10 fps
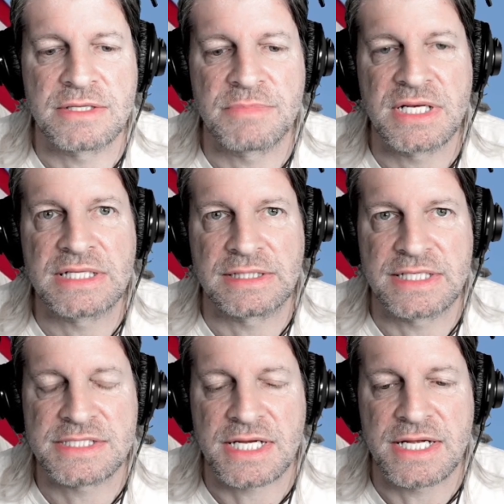and the media
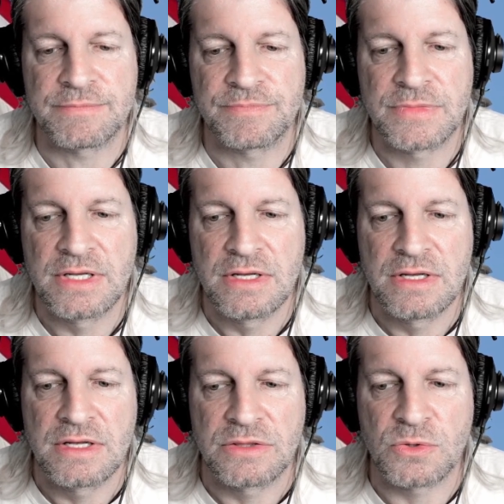landscape.
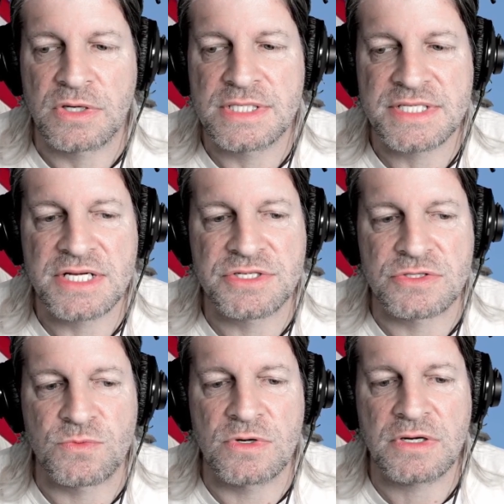The
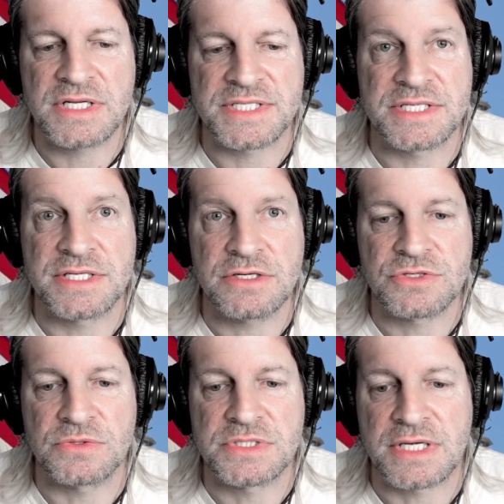organization's work is
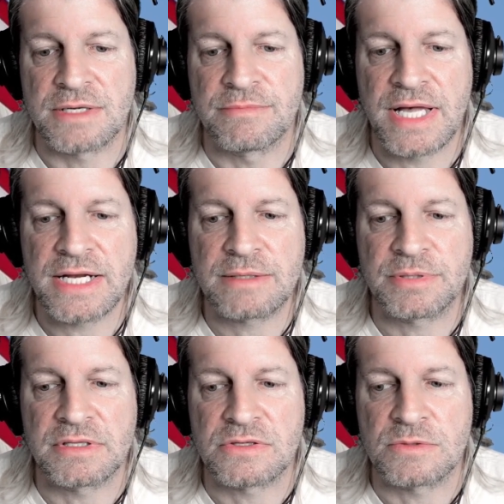essential to combating
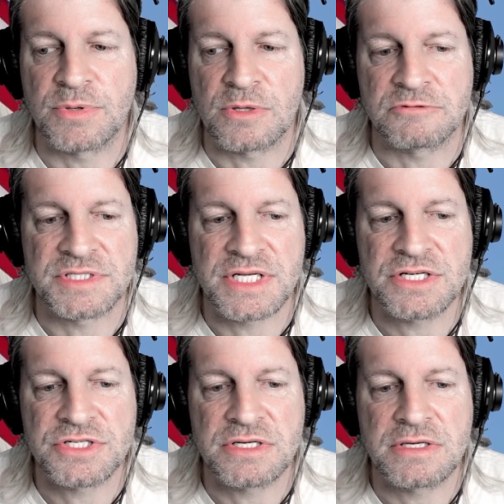political
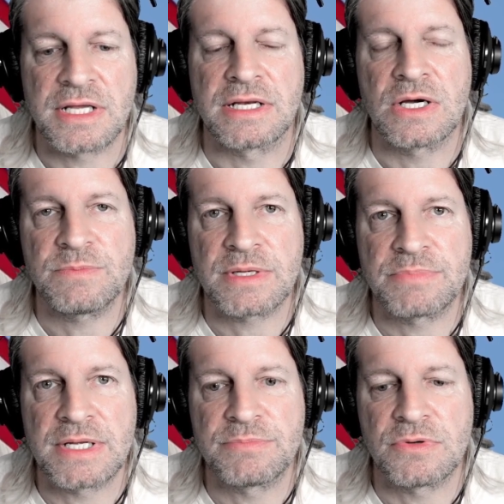polarization and helping
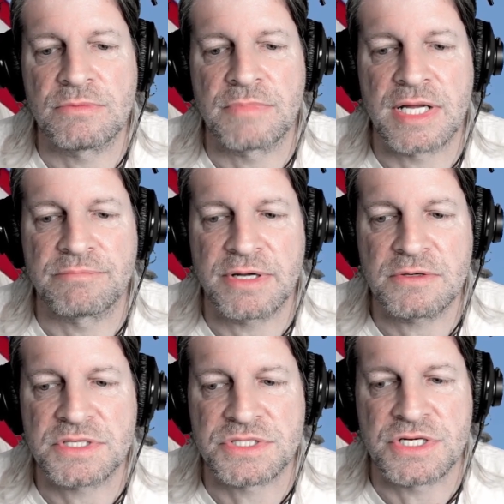people make
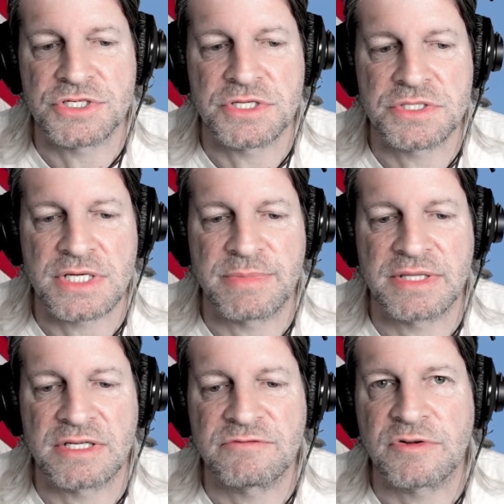better decisions
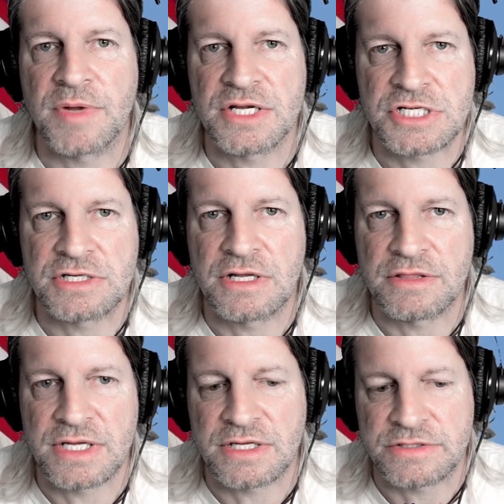about the information
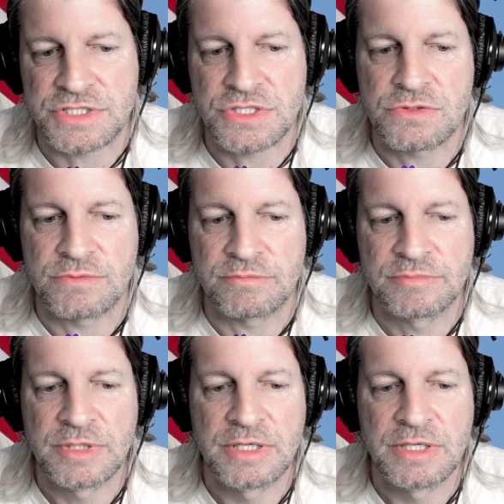they consume.